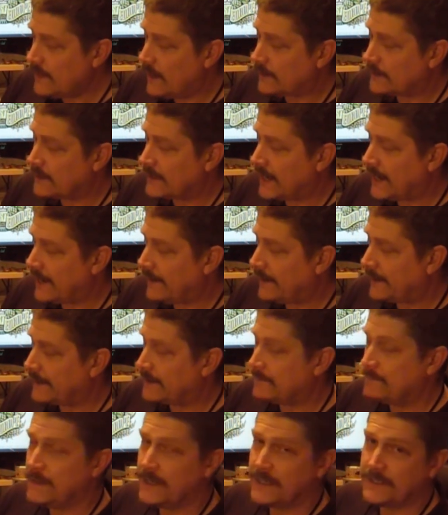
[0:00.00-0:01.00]
I don't know how it
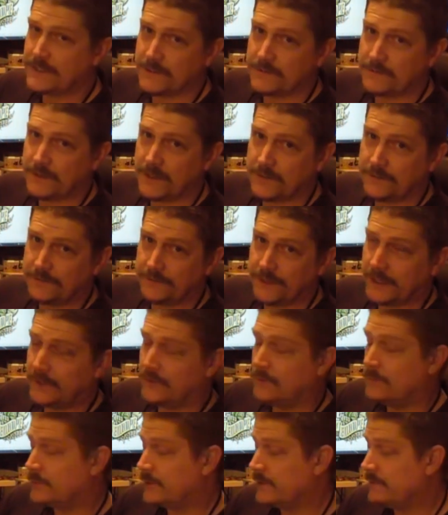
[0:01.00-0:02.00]
compares to the real thing
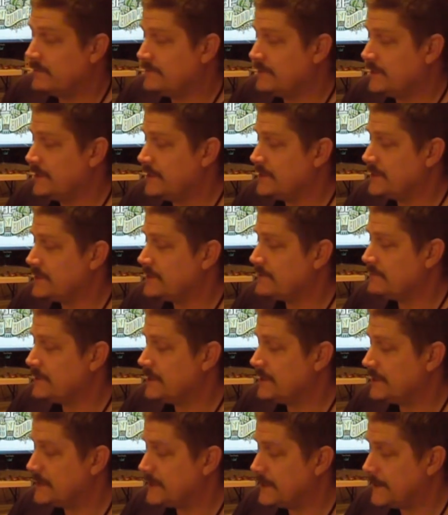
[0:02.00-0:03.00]
or previous versions,
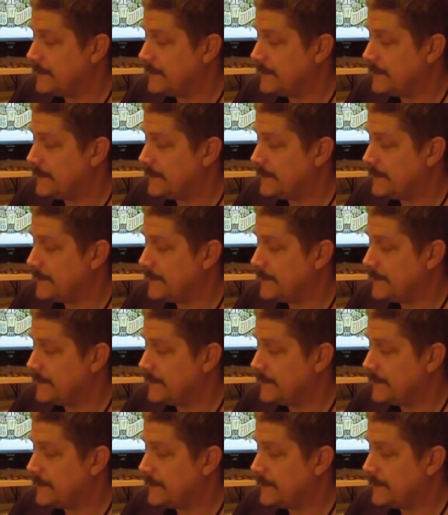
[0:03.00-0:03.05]
but